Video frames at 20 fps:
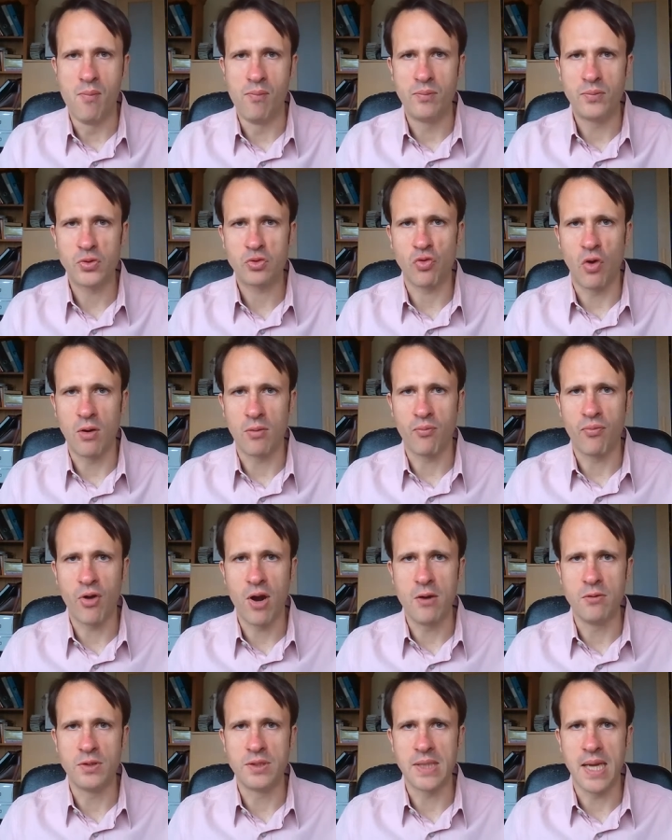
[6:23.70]
strong
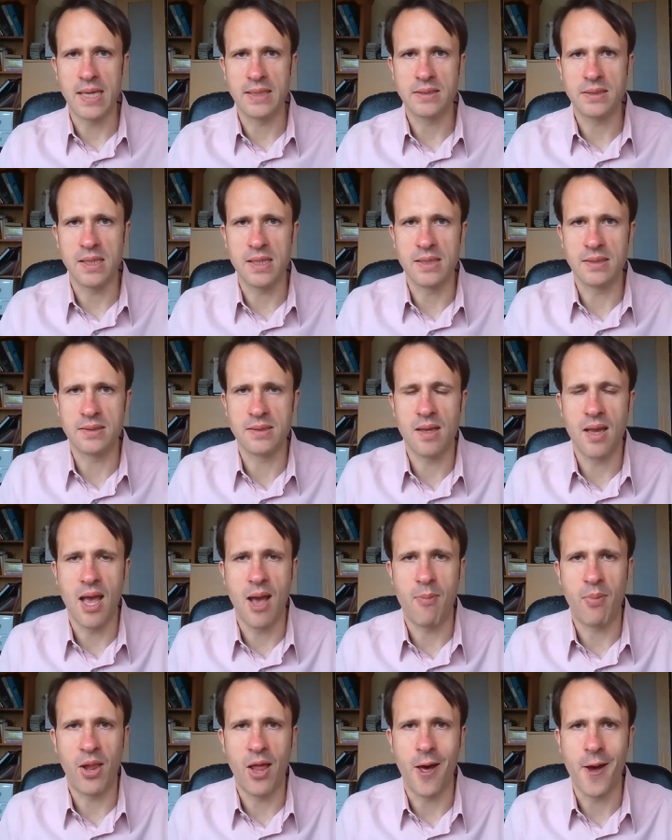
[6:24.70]
processes
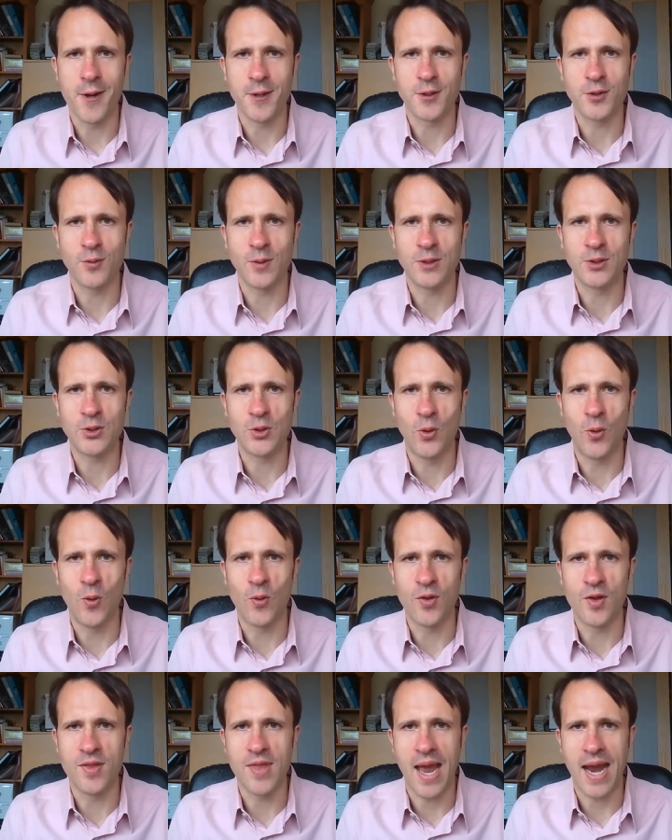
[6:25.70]
applied to ensure
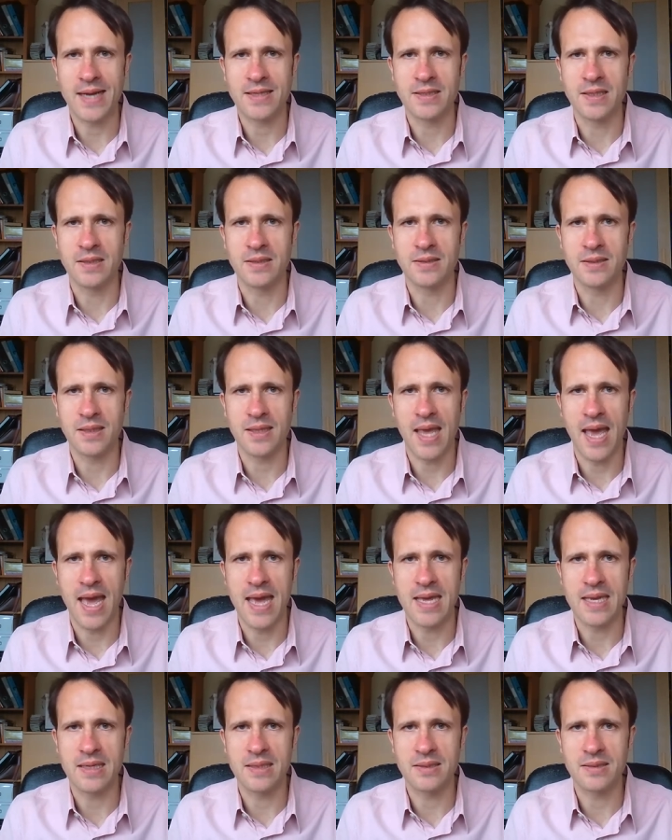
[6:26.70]
that that is the
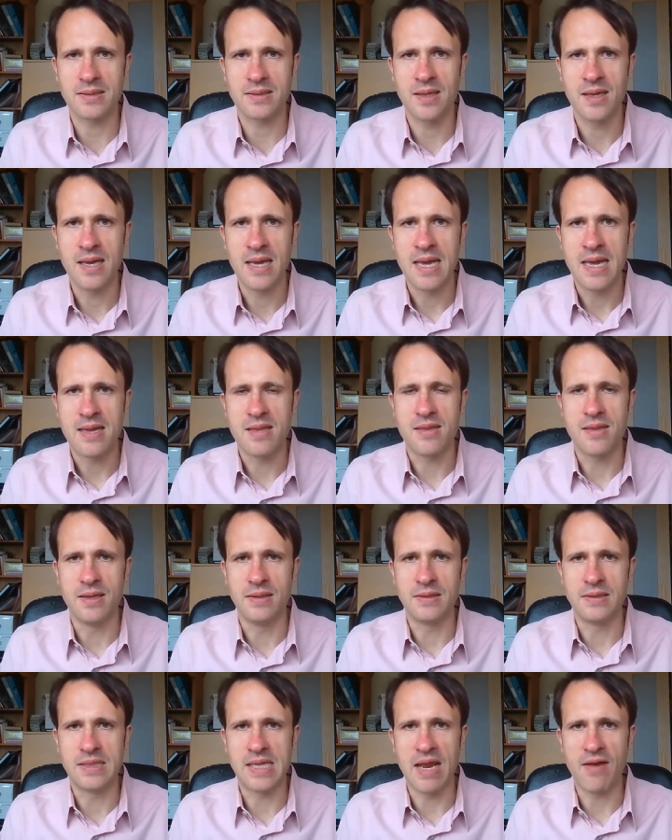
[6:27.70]
case.
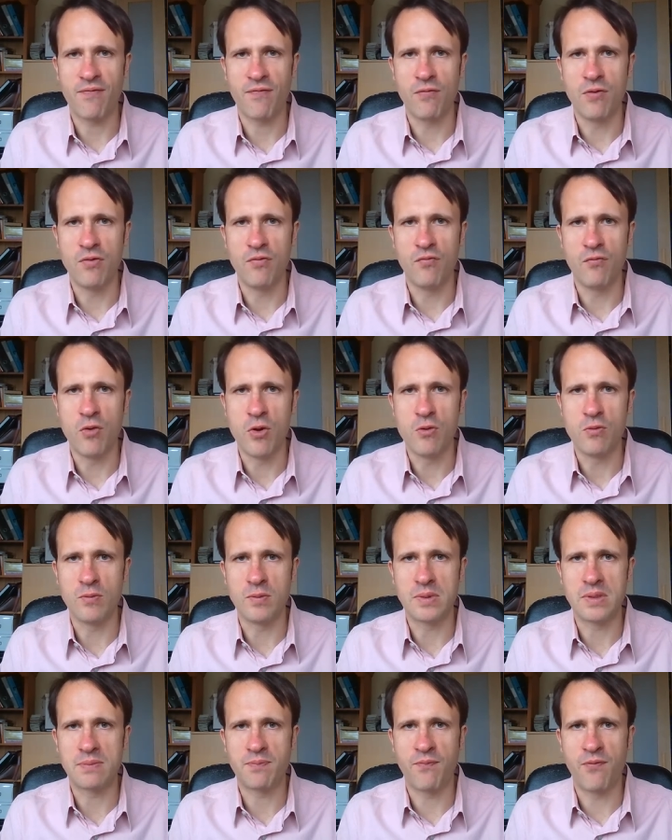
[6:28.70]
There's different
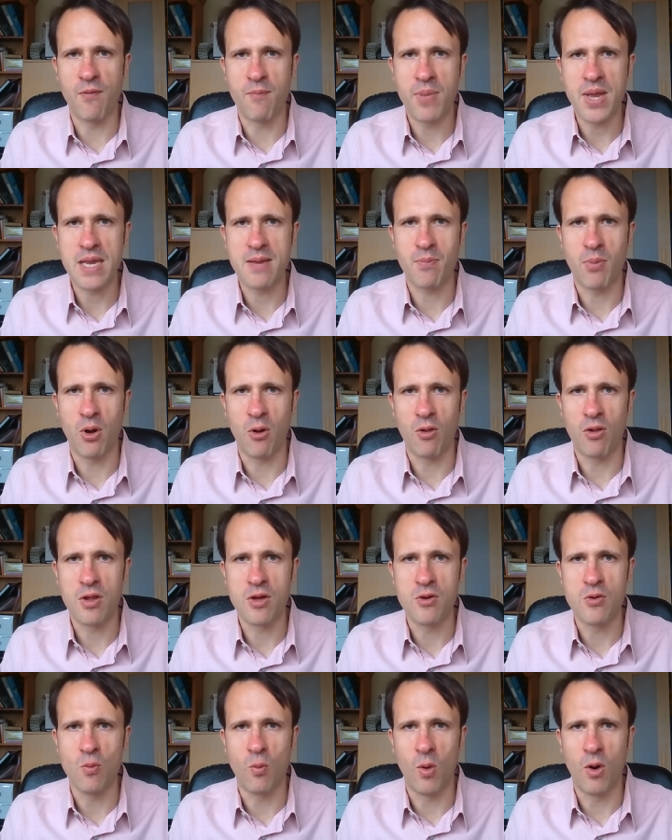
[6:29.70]
routes for people
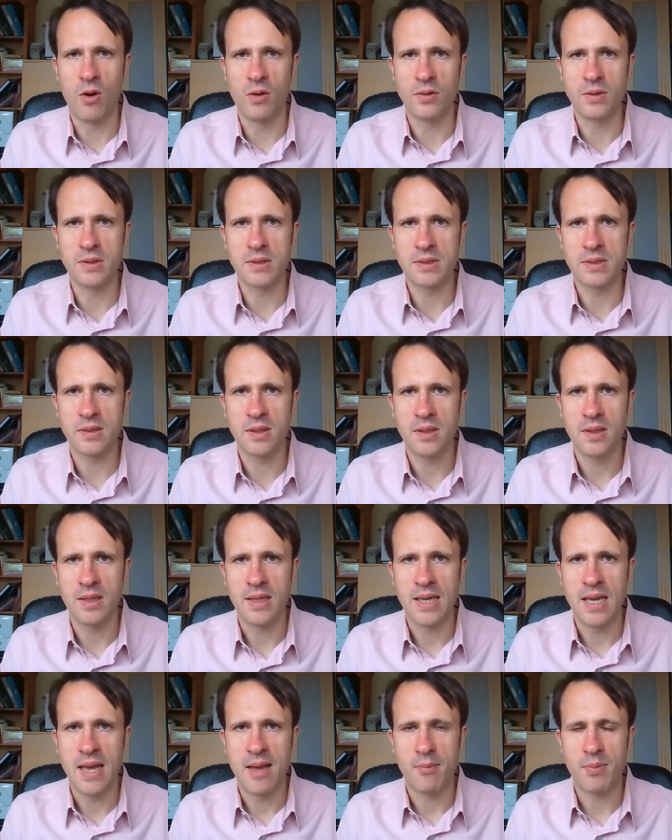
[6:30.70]
who want
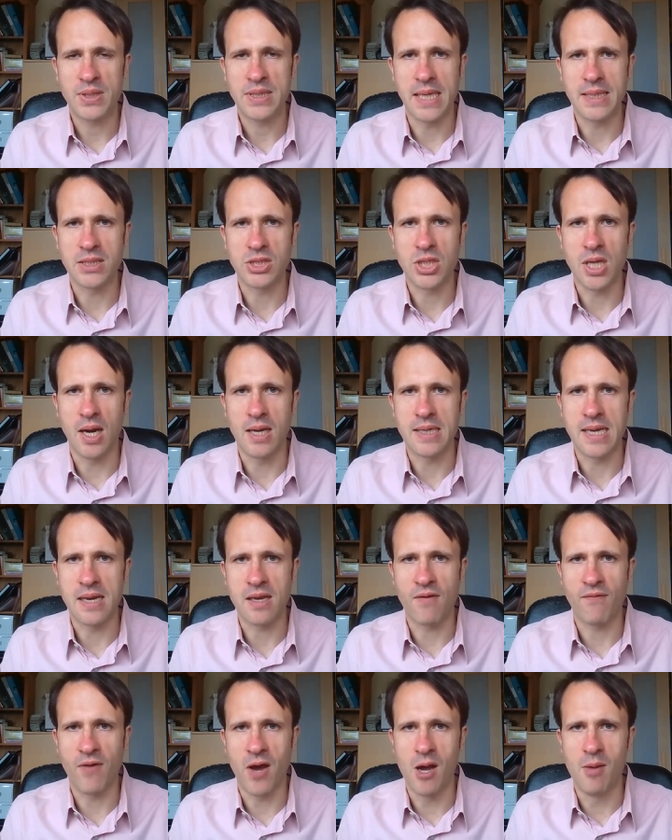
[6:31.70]
potentially
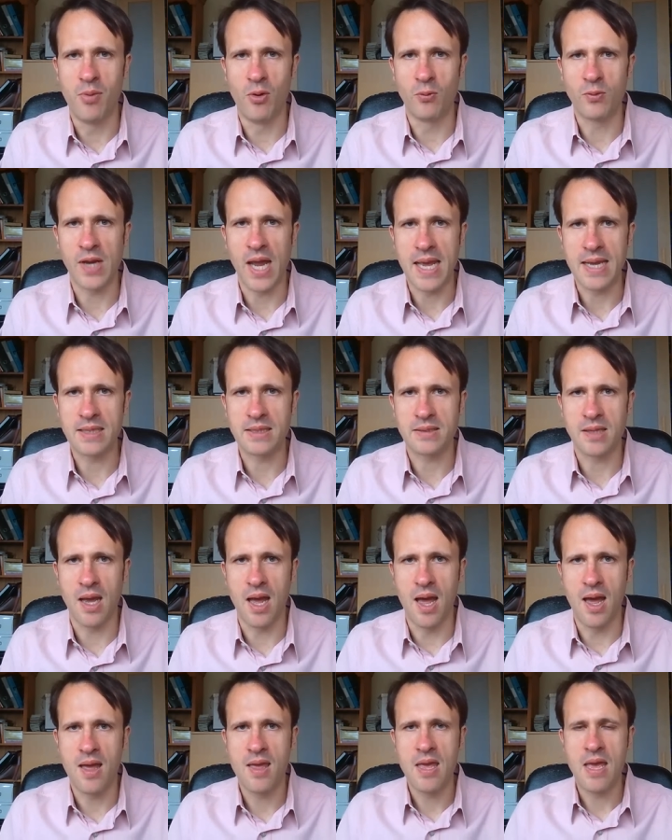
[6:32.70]
identifiable
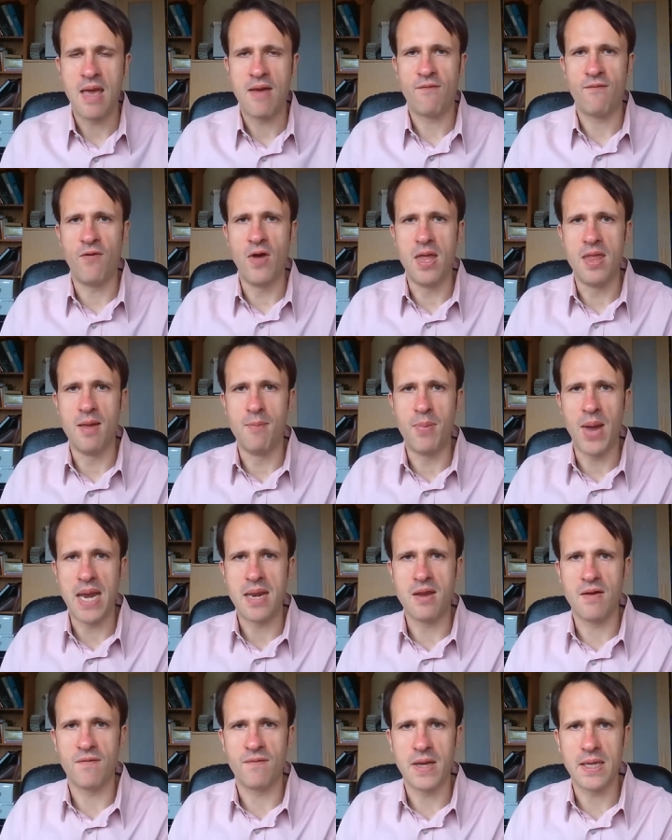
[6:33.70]
data for the
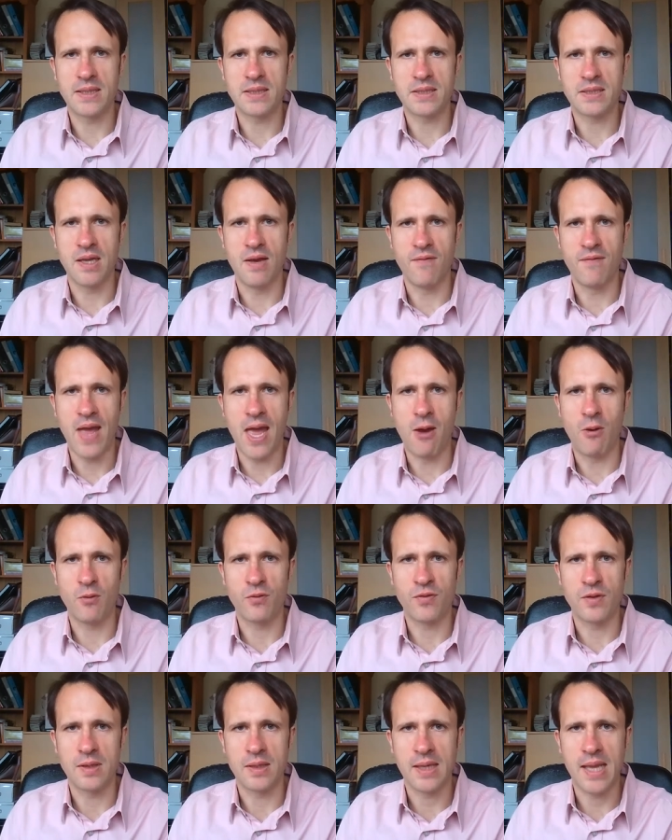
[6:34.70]
benefits of
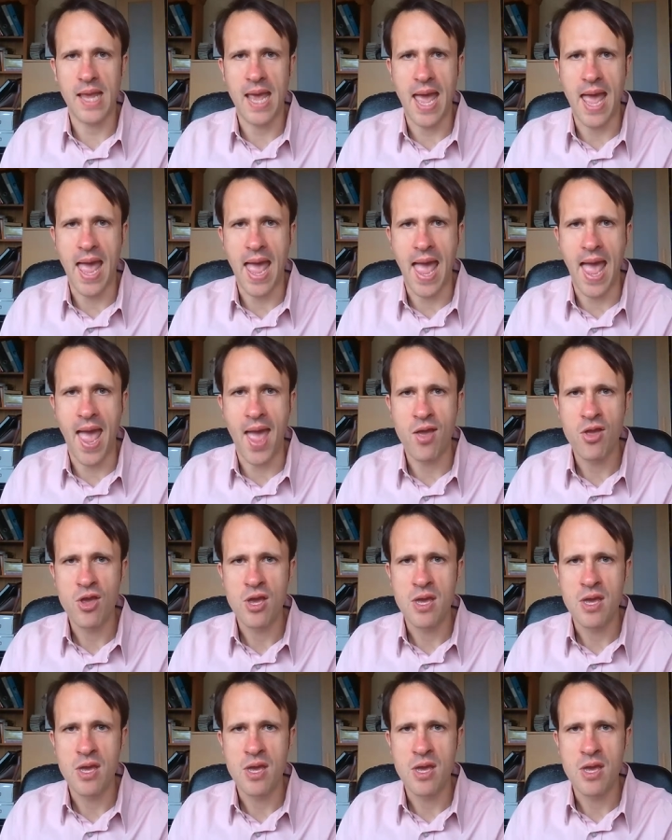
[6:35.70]
health and care,